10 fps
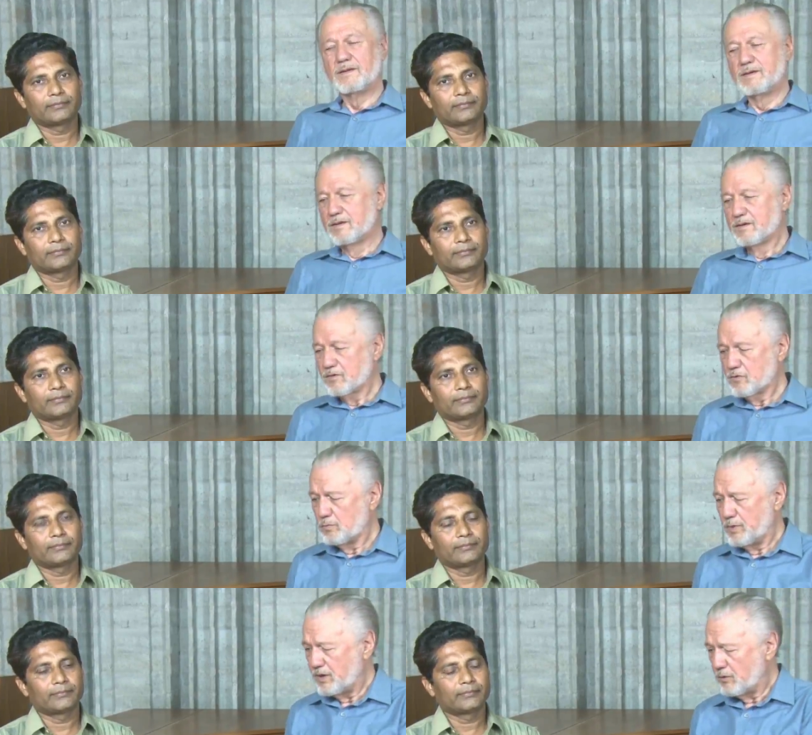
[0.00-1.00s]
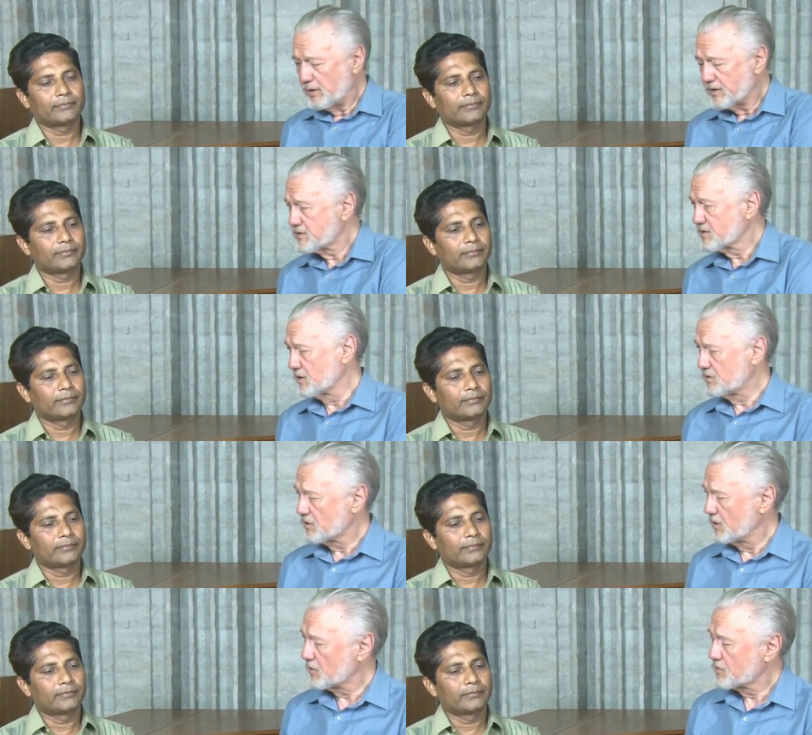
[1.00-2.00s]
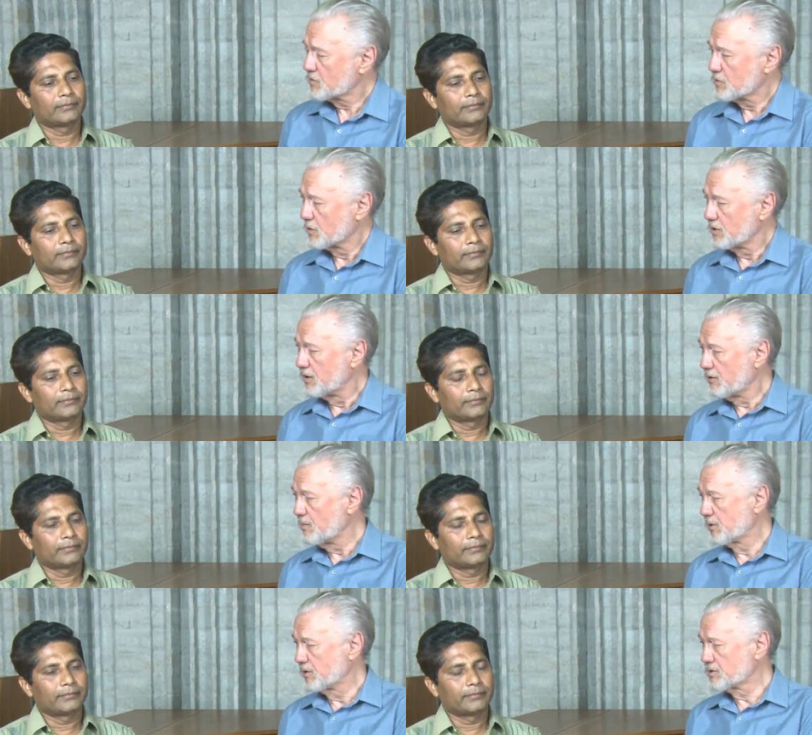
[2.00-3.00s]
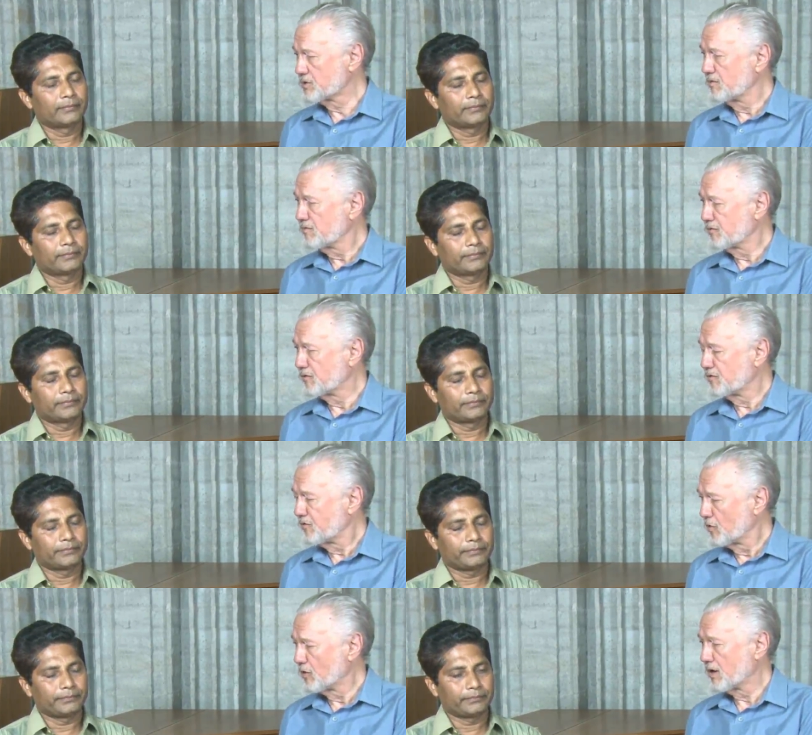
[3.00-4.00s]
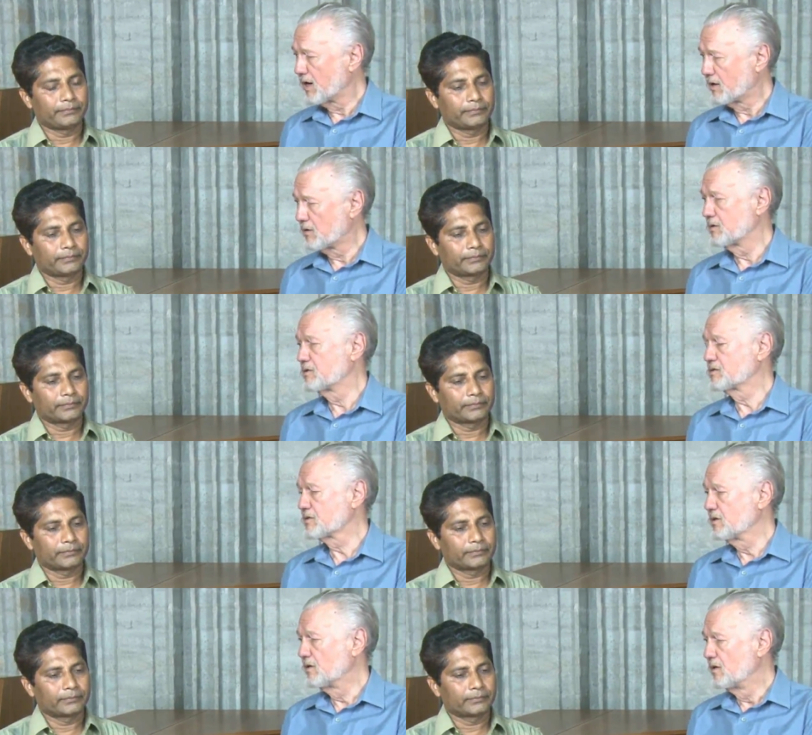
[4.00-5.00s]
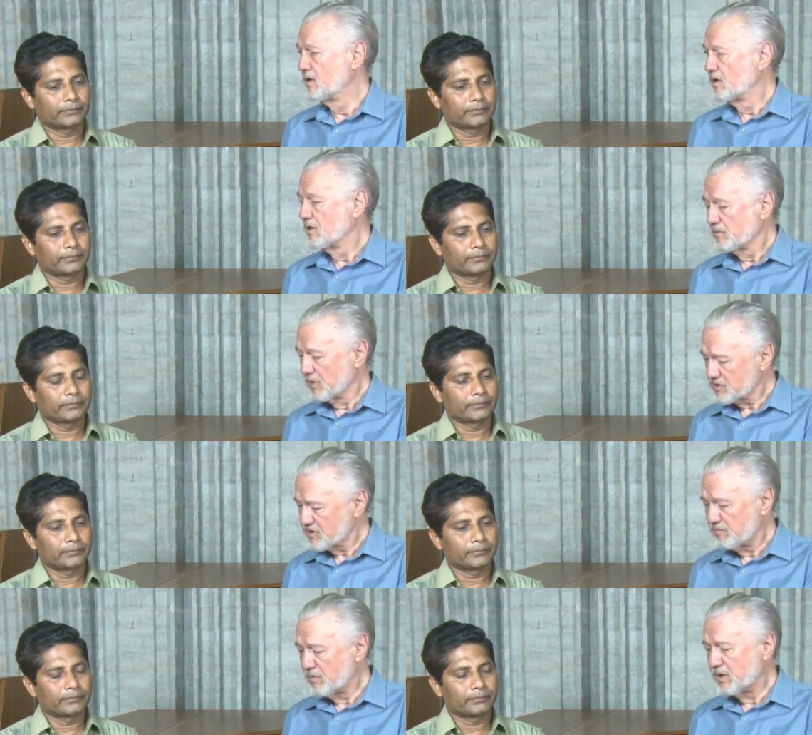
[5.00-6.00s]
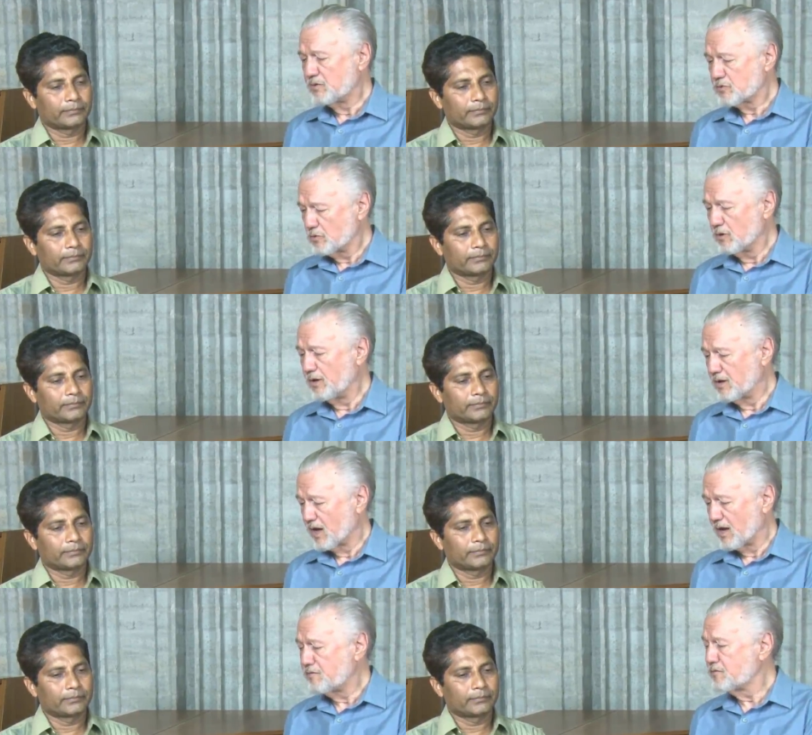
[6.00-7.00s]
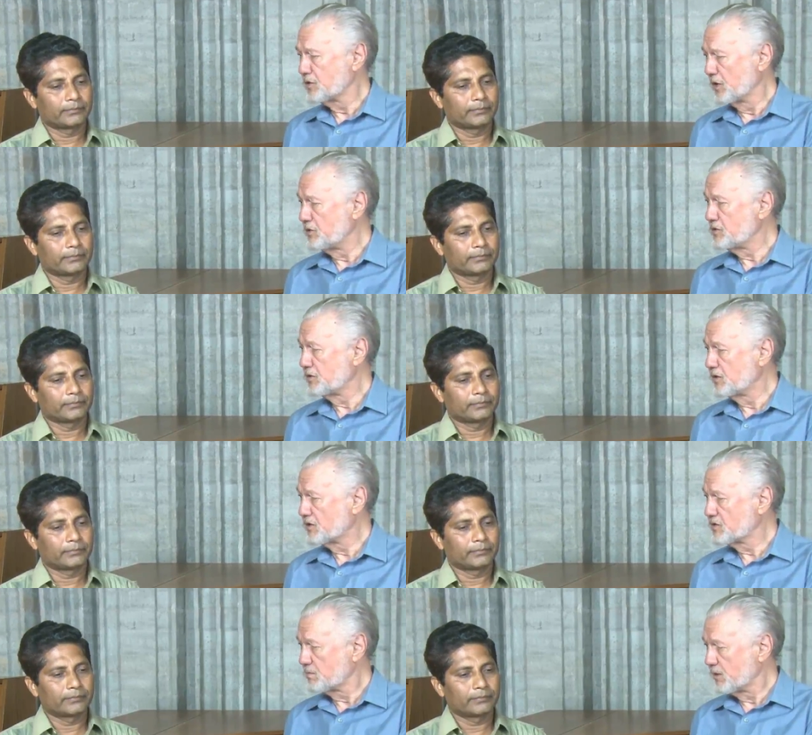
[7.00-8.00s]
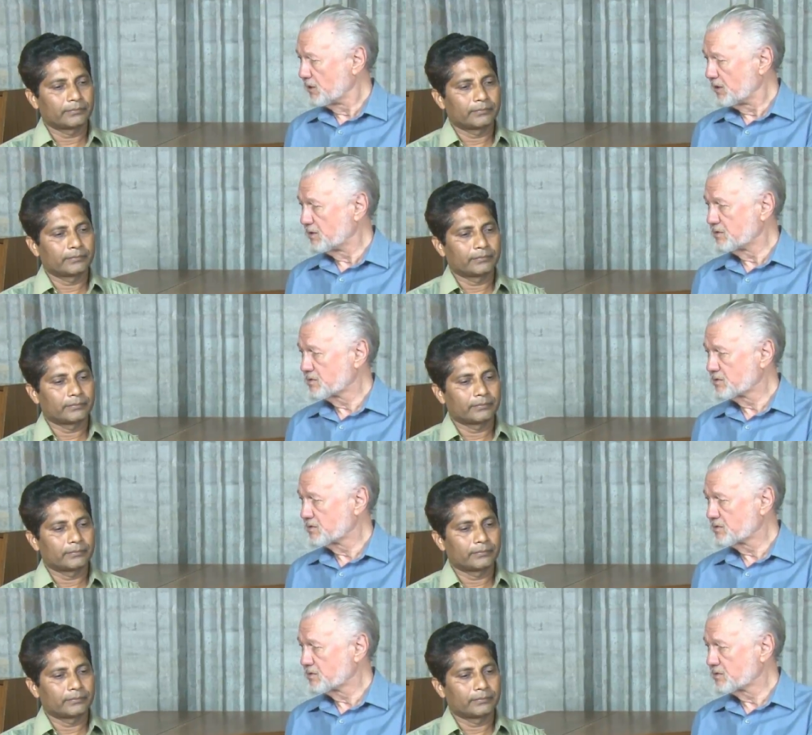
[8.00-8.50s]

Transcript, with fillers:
Speaker 1: To be with such an extraordinary person for four hours must have been truly a life-changing experience.